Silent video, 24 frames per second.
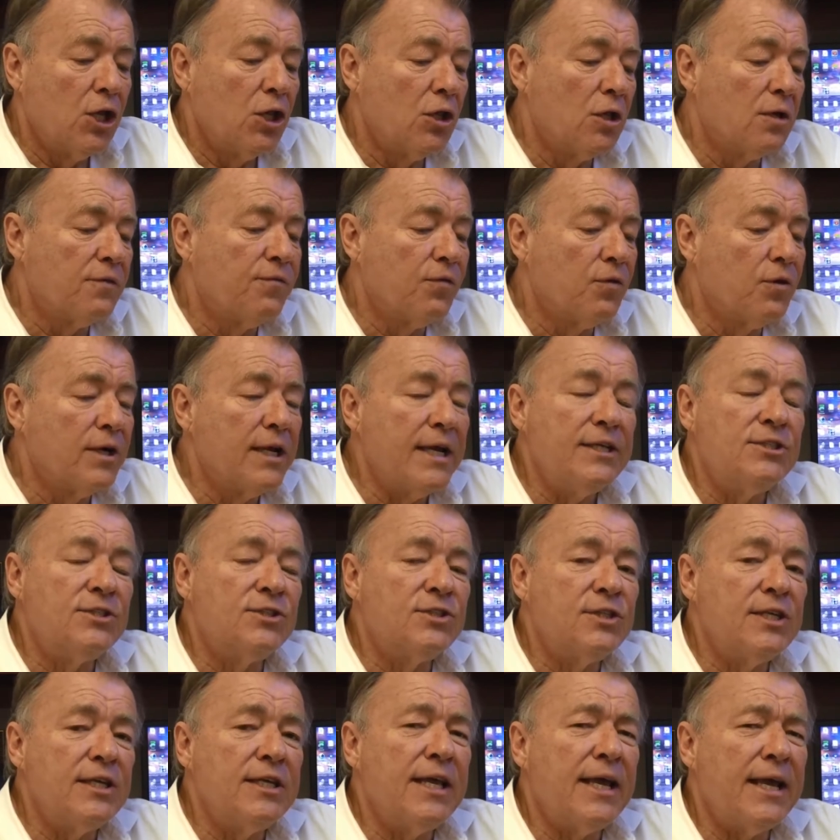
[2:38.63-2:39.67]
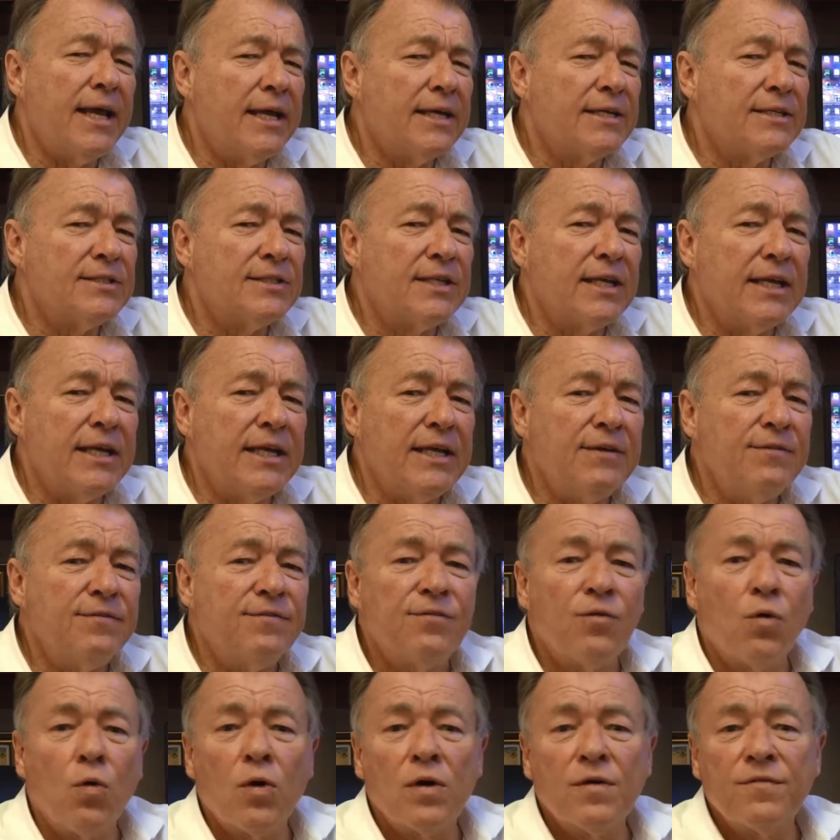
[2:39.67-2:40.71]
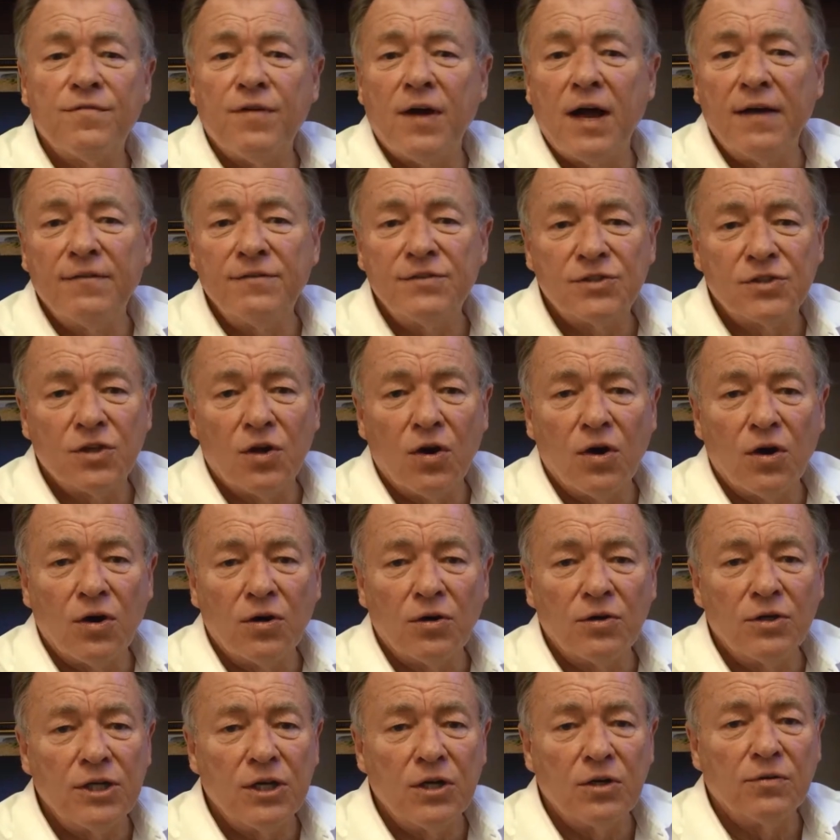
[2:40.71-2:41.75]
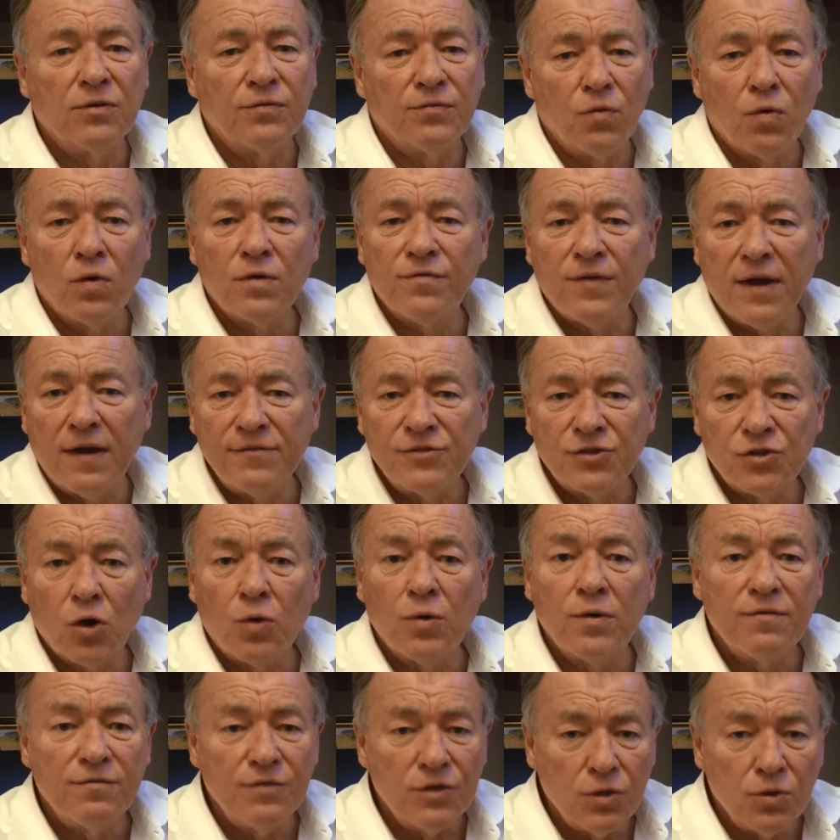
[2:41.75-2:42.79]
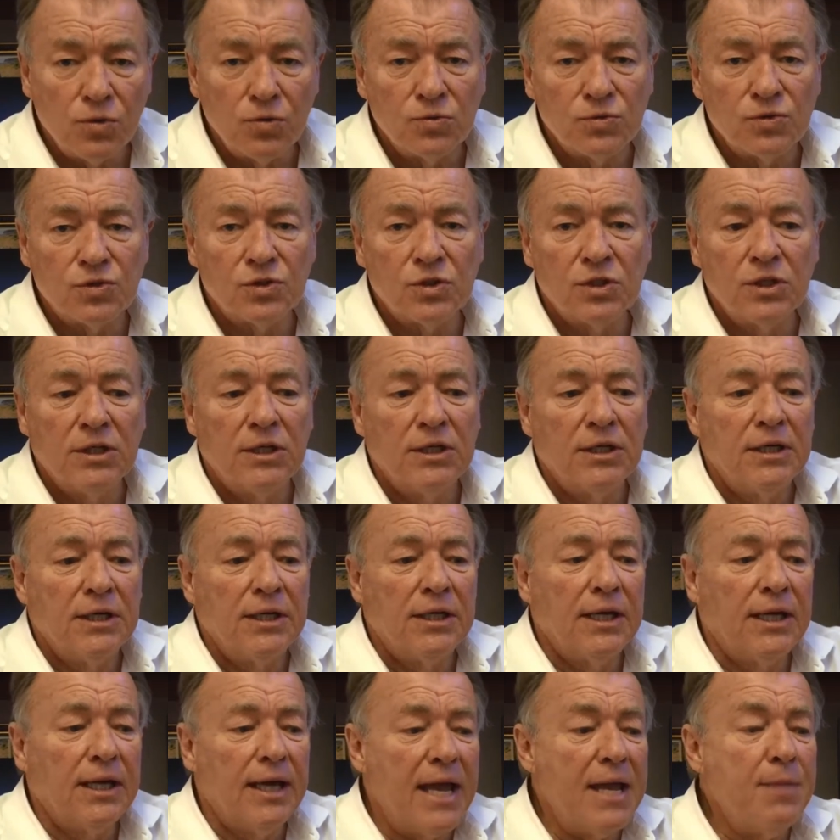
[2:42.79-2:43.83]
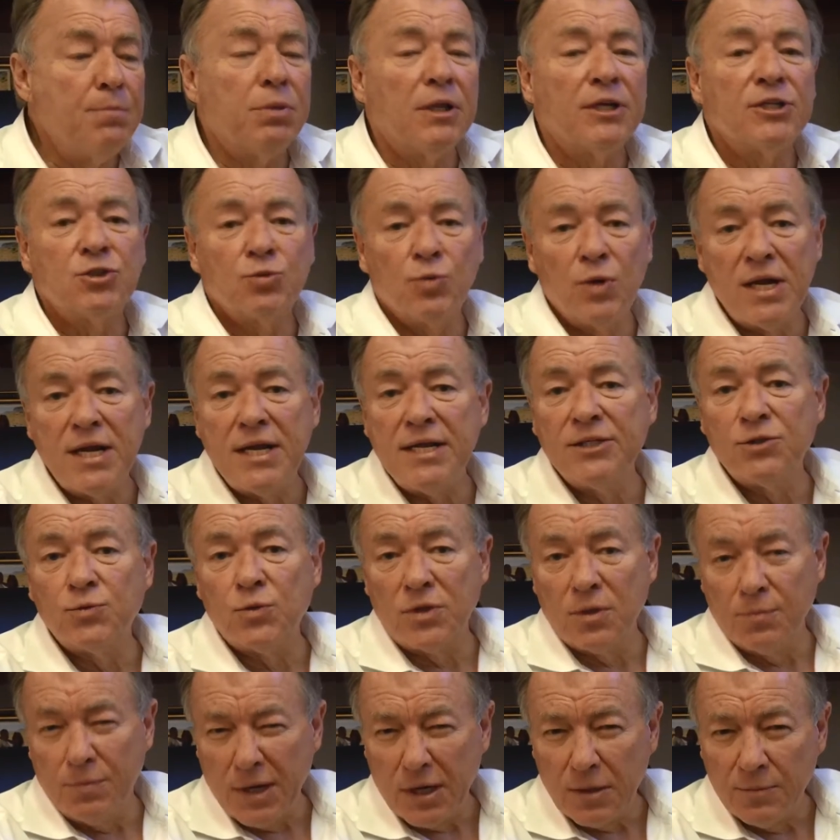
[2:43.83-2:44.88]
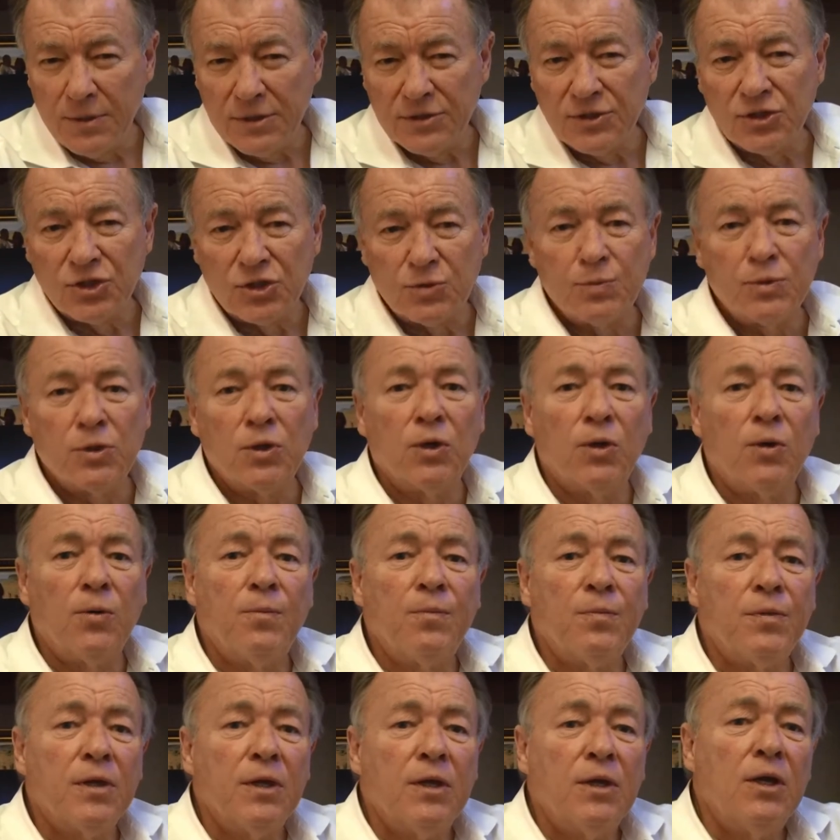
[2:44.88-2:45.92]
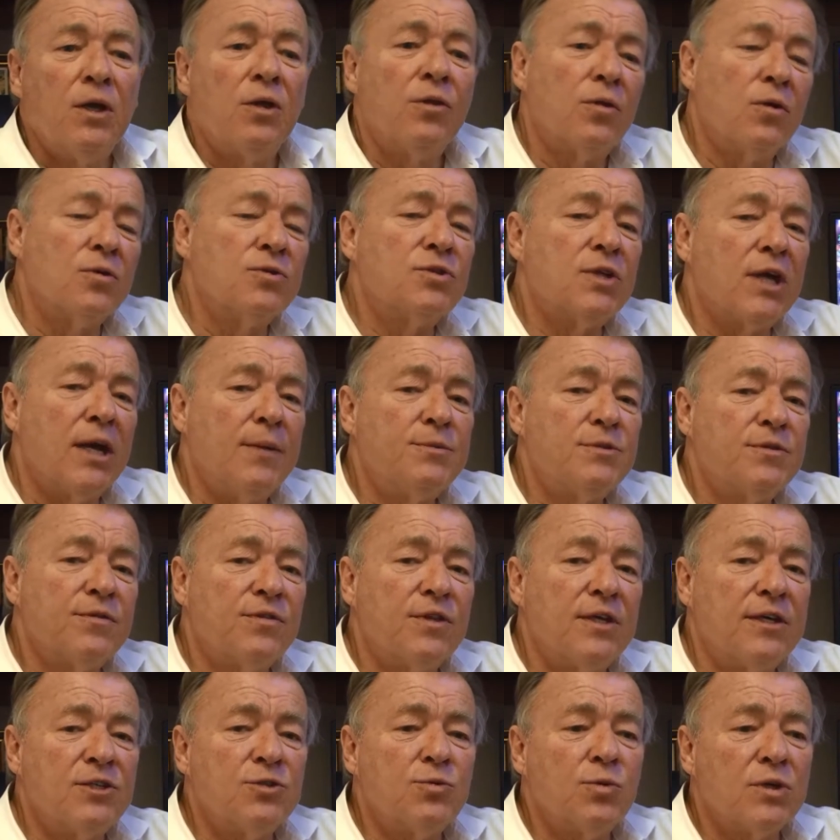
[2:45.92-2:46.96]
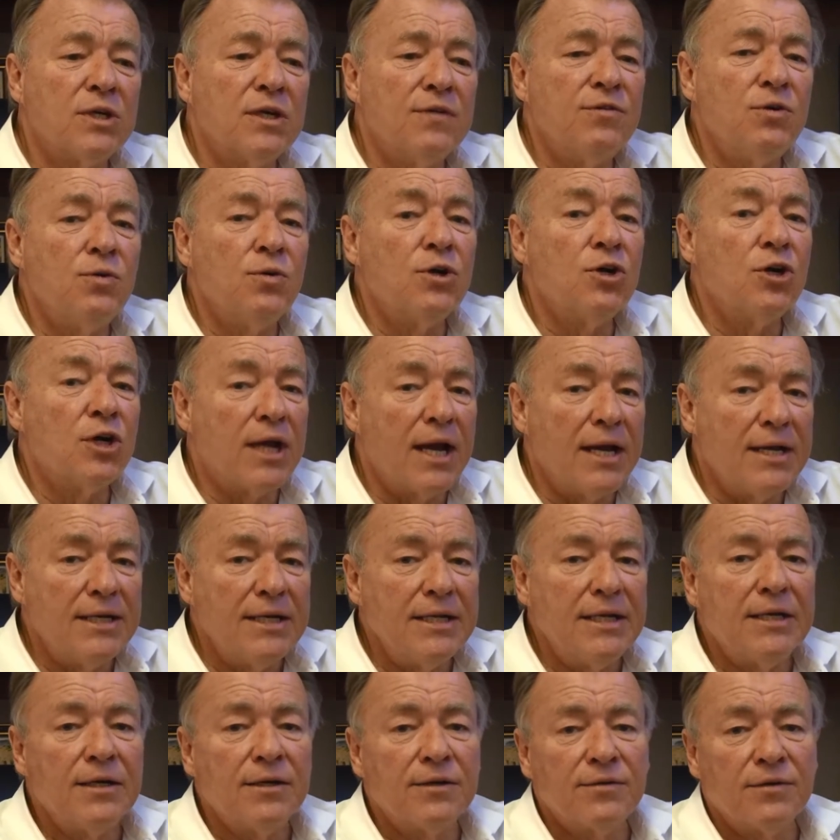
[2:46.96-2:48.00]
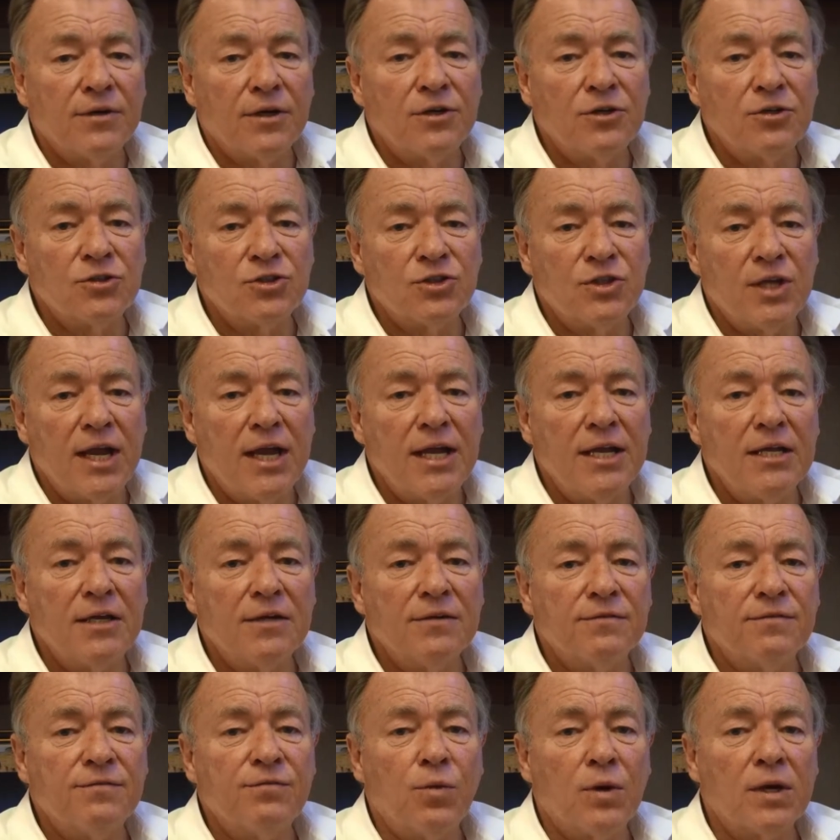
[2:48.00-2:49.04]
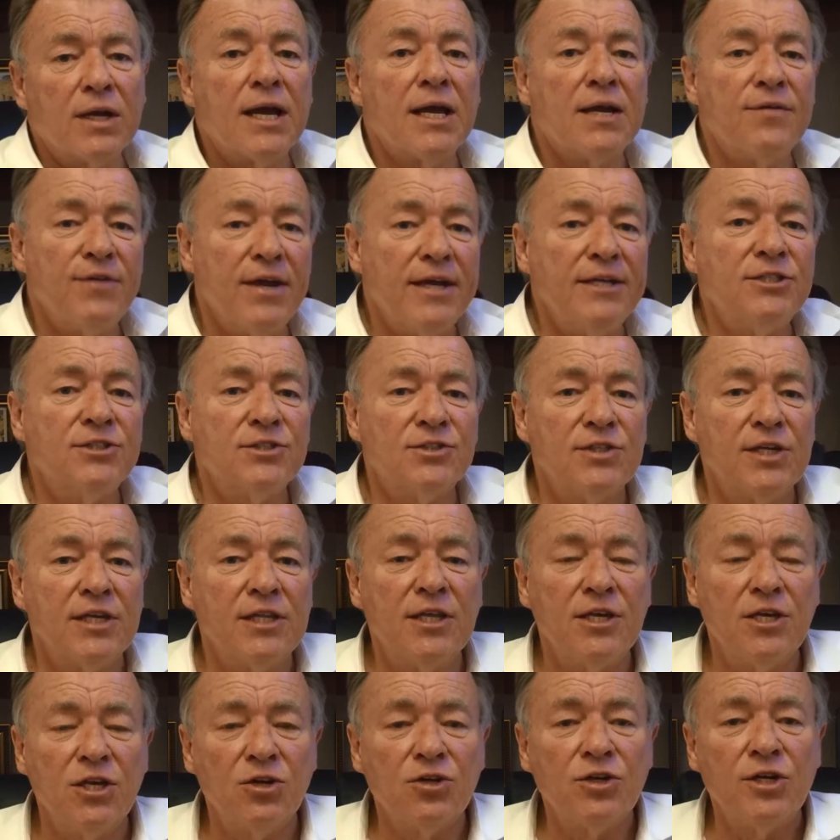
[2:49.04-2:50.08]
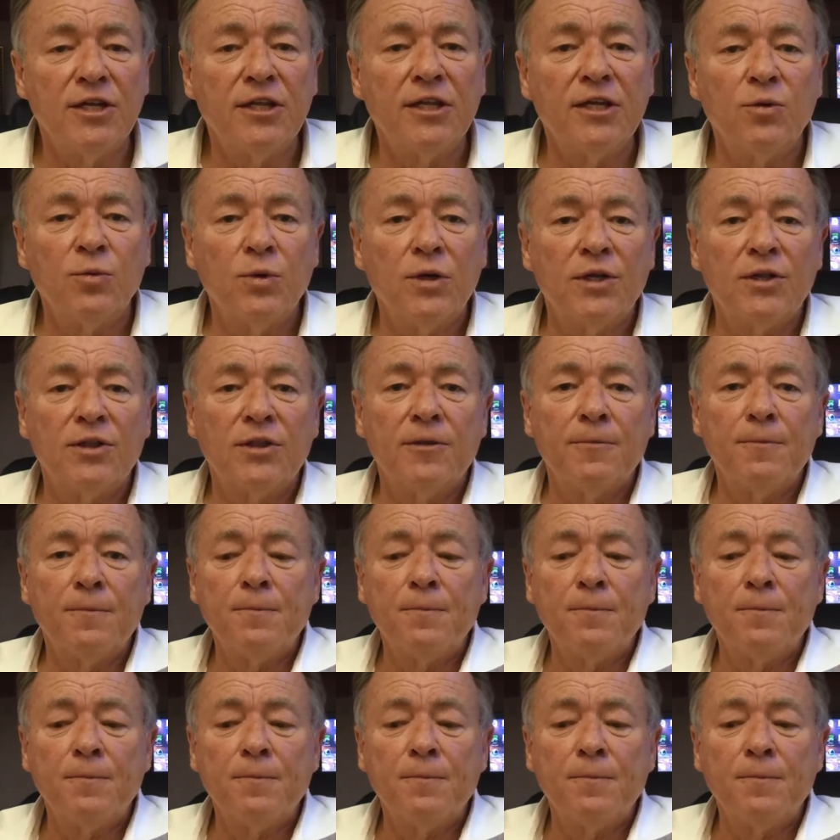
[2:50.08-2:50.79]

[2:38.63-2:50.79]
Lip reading: Look for an agency that has a 4 and 5 star, 4 and 5 star reviews, A+ ratings with the Better Business Bureau. Those types of things will give you a good idea or understanding of what kind of agency that you're dealing with.